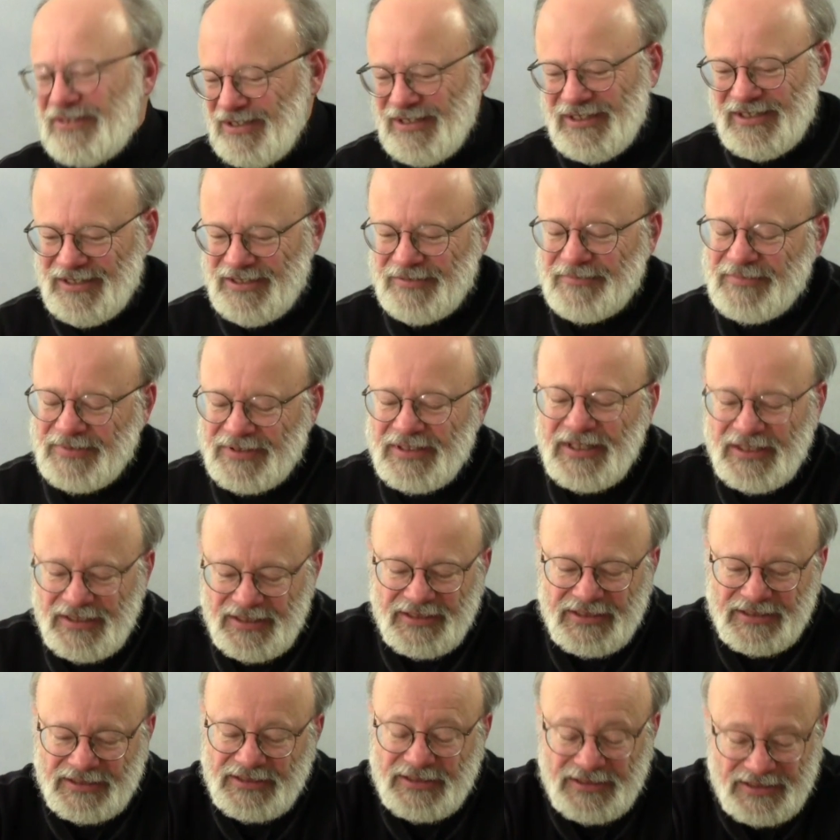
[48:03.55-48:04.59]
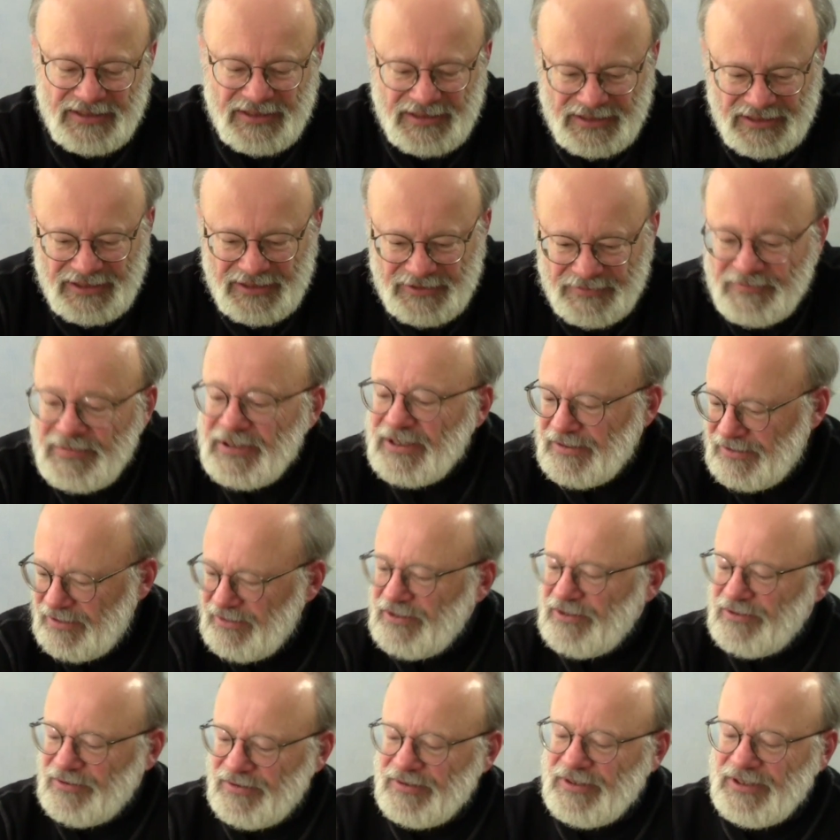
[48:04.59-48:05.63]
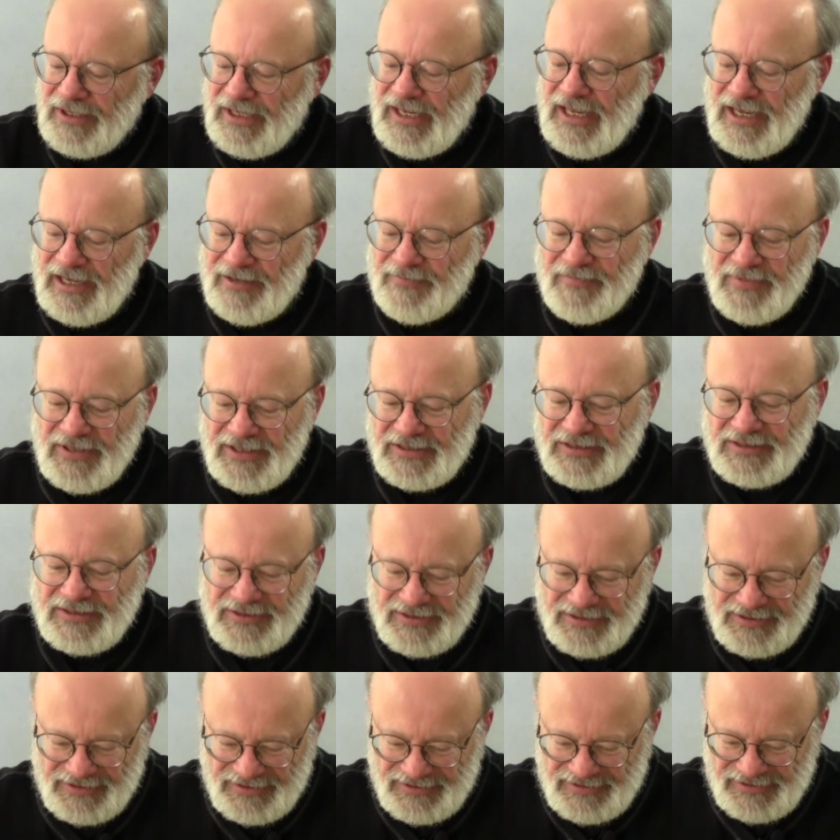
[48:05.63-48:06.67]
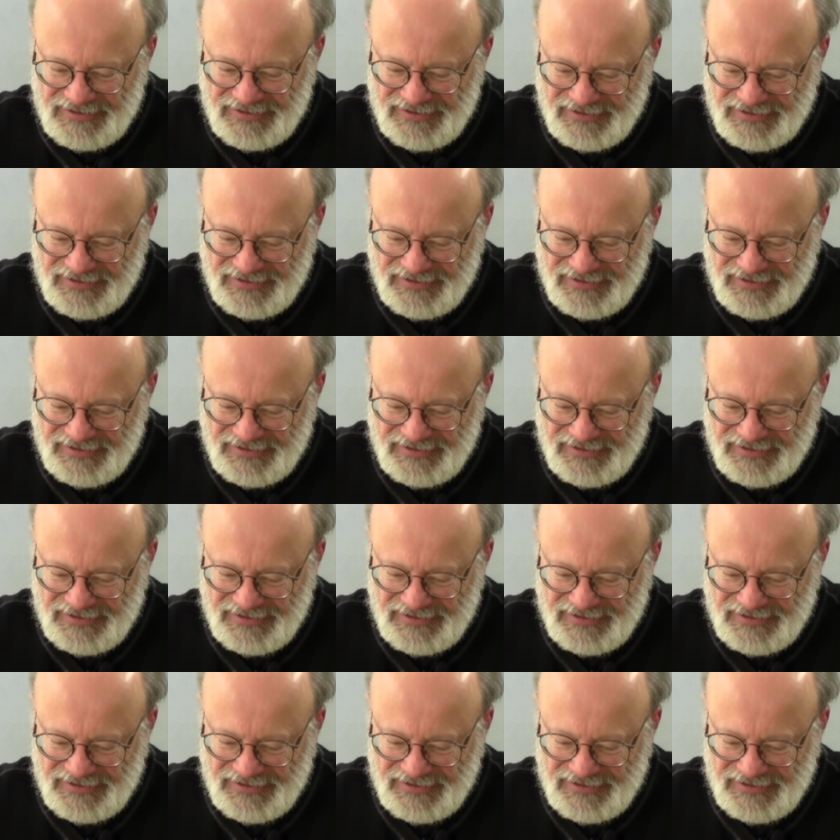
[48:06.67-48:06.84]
They're not gonna, but, you know, you can't miss